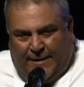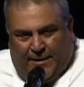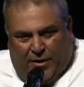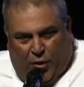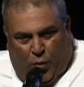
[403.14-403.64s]

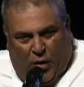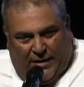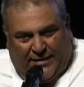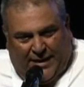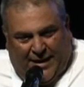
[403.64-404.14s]
You're
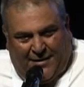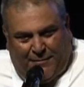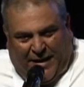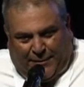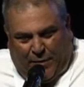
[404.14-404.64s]
what
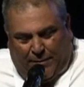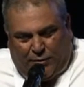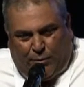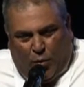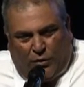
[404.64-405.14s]
make prep
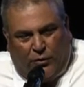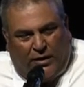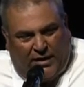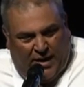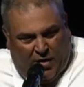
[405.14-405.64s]
sports
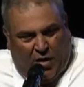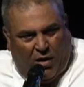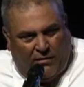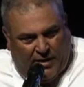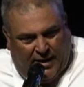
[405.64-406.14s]
what they
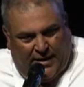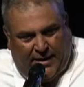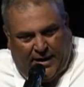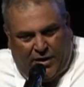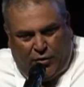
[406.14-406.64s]
are, and
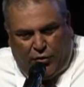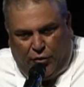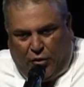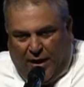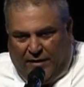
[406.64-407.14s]
you'll do
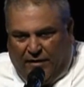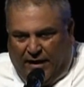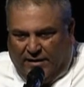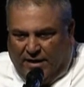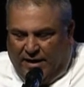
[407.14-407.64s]
great
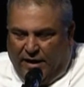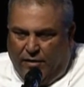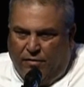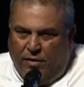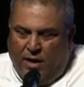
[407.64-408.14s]
things, I
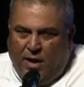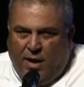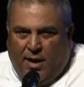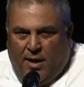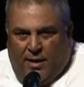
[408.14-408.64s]
know.
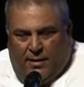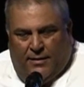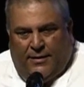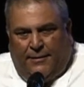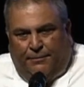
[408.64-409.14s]

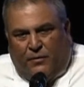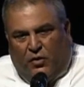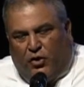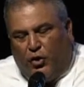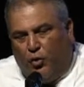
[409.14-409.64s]

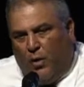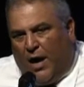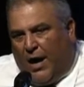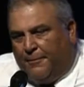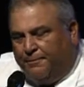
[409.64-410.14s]

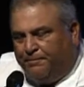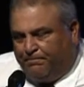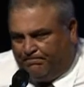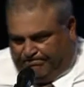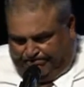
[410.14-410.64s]
To
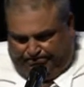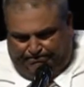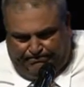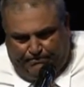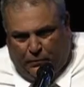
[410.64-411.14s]

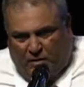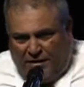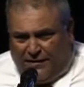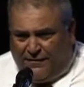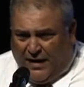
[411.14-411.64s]

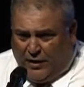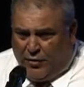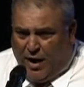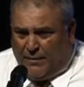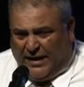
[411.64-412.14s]
the fellow
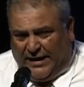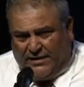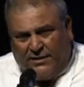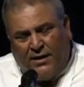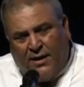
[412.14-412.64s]

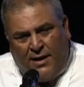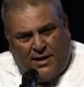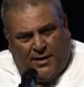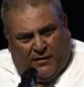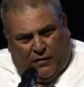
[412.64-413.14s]
nominees
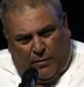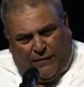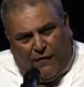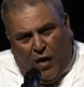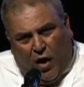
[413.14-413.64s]
from
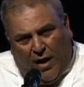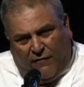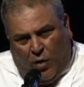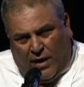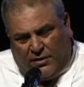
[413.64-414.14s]
afar, I've
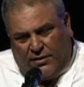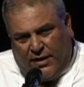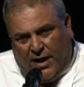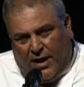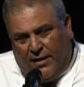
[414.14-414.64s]
watched
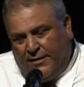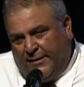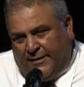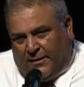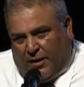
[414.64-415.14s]

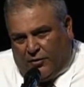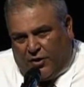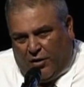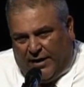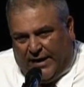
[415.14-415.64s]
Coach
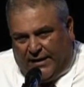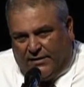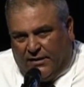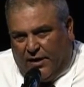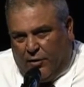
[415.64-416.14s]

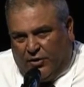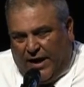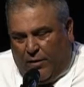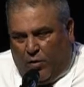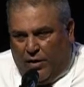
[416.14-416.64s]
Cardenas and Coach
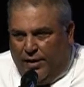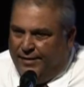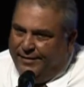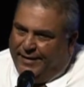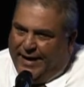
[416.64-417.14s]
Hayward,
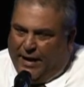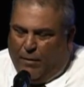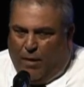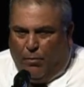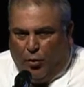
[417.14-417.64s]
and I'm
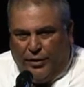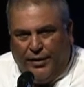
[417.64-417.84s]
humbled.